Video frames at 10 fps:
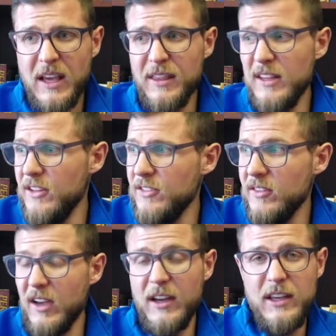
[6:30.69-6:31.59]
that this
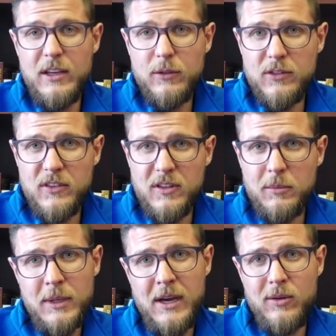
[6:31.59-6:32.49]
entire ecosystem
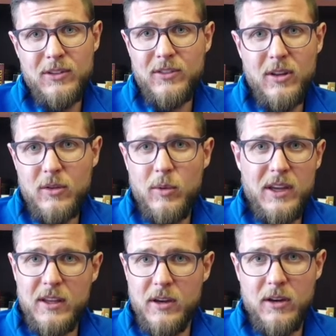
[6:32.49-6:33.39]
now is not the way
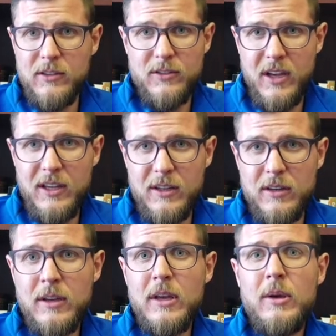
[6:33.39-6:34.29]
that God designed it,